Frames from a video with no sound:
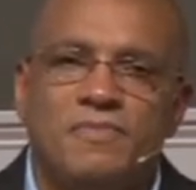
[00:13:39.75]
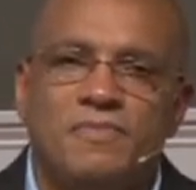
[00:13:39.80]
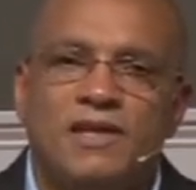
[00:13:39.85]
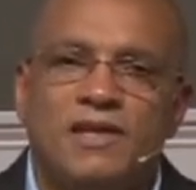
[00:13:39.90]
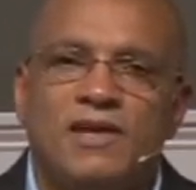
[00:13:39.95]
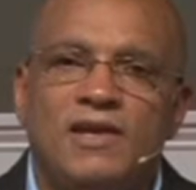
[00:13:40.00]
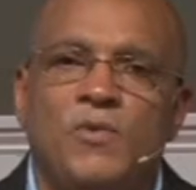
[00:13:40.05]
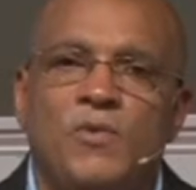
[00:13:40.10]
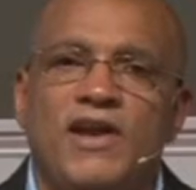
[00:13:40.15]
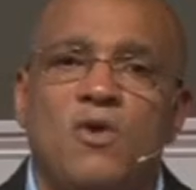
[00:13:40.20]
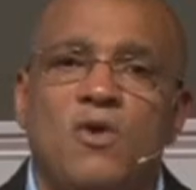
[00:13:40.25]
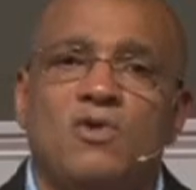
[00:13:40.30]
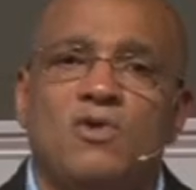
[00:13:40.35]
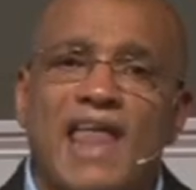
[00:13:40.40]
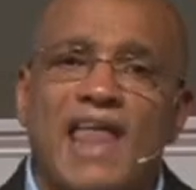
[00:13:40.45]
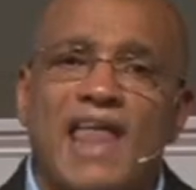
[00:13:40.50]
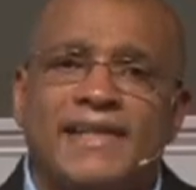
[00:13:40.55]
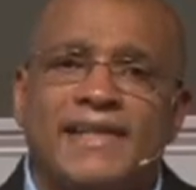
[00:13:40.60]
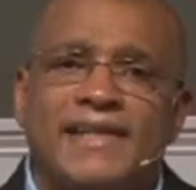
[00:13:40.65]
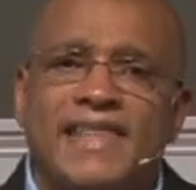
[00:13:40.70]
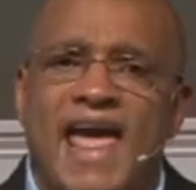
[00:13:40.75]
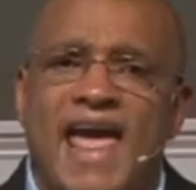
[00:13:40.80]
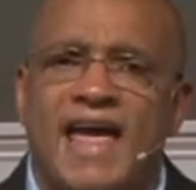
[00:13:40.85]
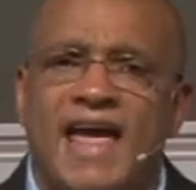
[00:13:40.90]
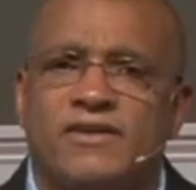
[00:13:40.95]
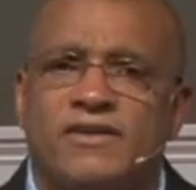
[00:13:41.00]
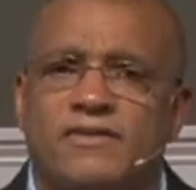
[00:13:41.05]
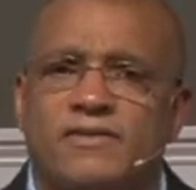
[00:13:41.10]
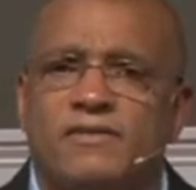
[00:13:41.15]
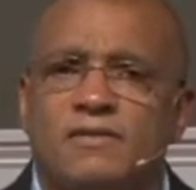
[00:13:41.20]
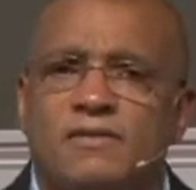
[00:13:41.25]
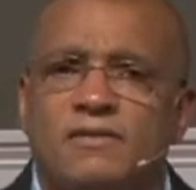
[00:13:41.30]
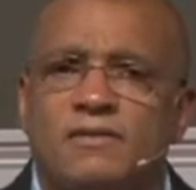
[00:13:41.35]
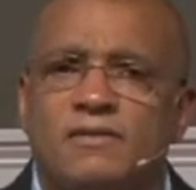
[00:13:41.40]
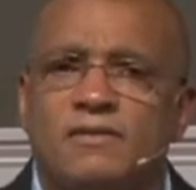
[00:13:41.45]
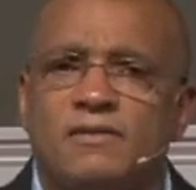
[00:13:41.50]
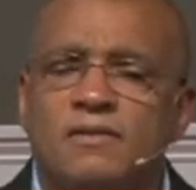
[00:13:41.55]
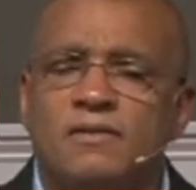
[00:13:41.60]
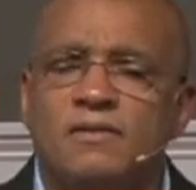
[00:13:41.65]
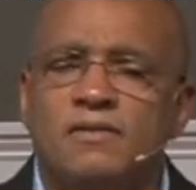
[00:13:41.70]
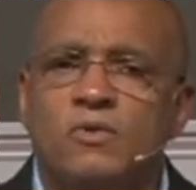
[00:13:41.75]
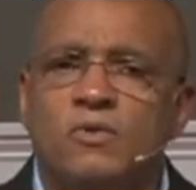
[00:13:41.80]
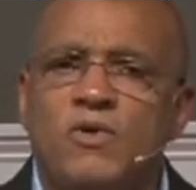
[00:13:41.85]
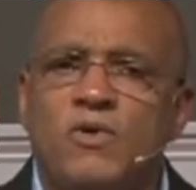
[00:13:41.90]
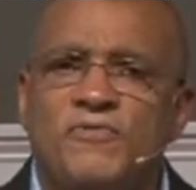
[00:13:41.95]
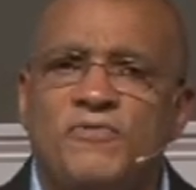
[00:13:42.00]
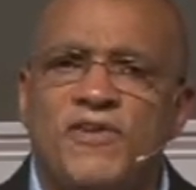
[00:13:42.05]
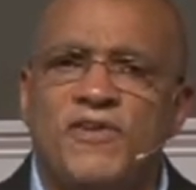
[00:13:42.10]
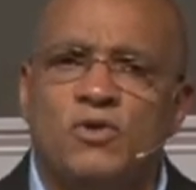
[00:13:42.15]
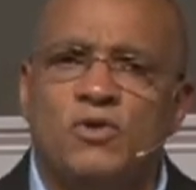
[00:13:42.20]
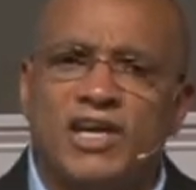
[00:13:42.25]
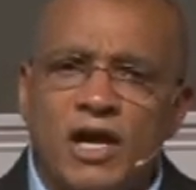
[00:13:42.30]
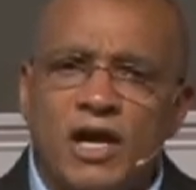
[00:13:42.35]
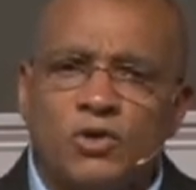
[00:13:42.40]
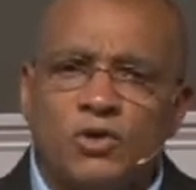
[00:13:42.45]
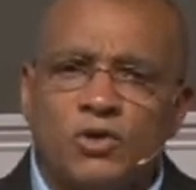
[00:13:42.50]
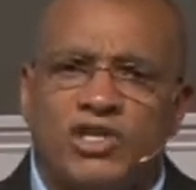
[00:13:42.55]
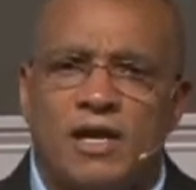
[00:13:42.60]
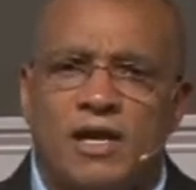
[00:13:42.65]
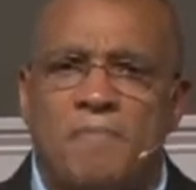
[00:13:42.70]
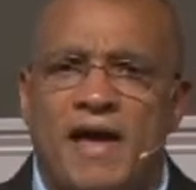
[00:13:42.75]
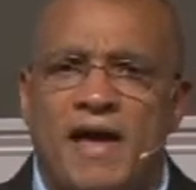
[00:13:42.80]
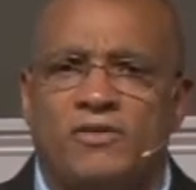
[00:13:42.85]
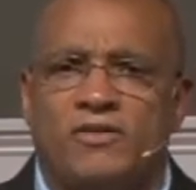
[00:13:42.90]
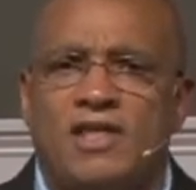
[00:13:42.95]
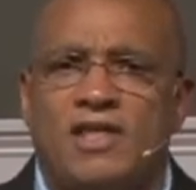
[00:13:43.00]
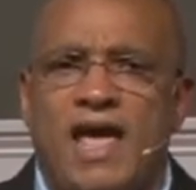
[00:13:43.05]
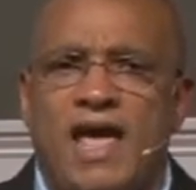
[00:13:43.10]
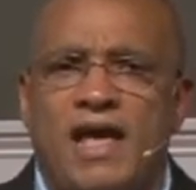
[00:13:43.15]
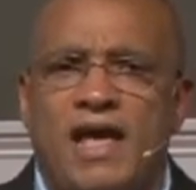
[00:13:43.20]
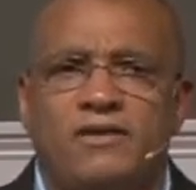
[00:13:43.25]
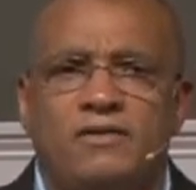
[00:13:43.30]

And we don't like that. We feel guilty about that.